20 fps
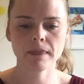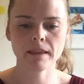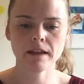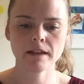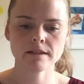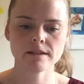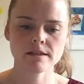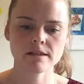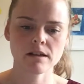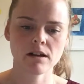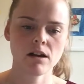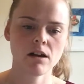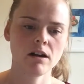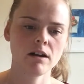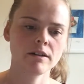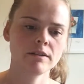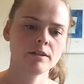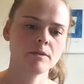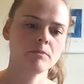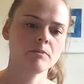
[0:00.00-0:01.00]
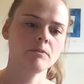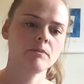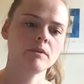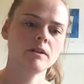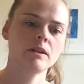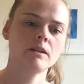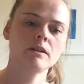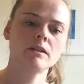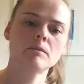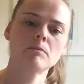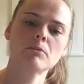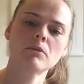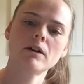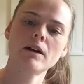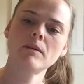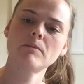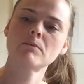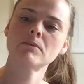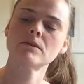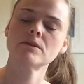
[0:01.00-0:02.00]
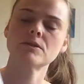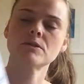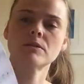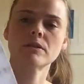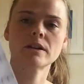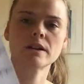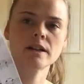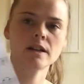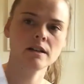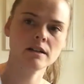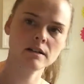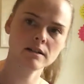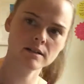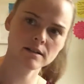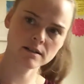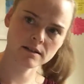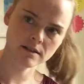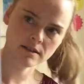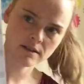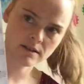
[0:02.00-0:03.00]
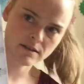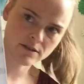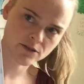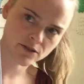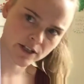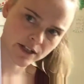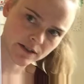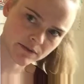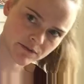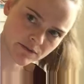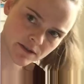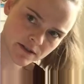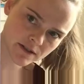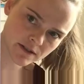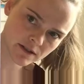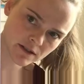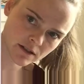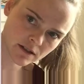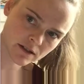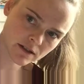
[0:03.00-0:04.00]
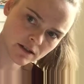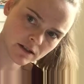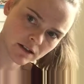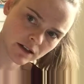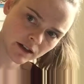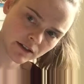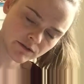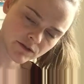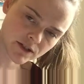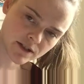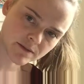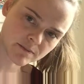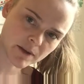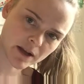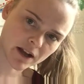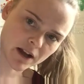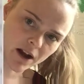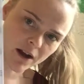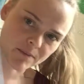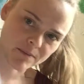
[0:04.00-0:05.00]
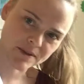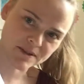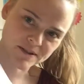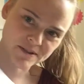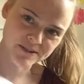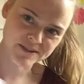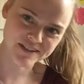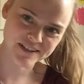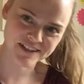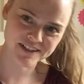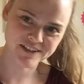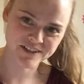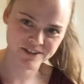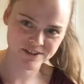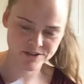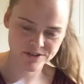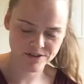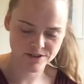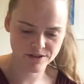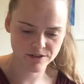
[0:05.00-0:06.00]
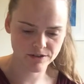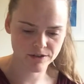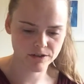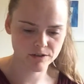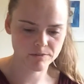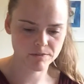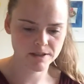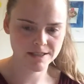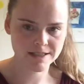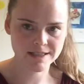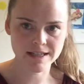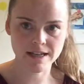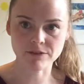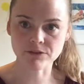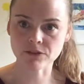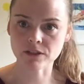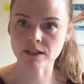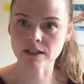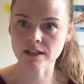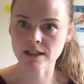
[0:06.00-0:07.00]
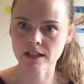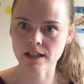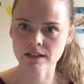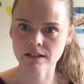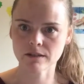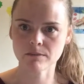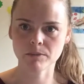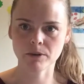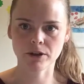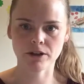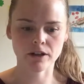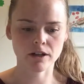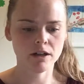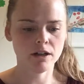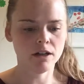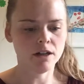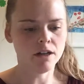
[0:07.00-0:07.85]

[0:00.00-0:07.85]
It's in the Preparatory Shifts. Just make copies so it's easier to show you, but definitely get the book.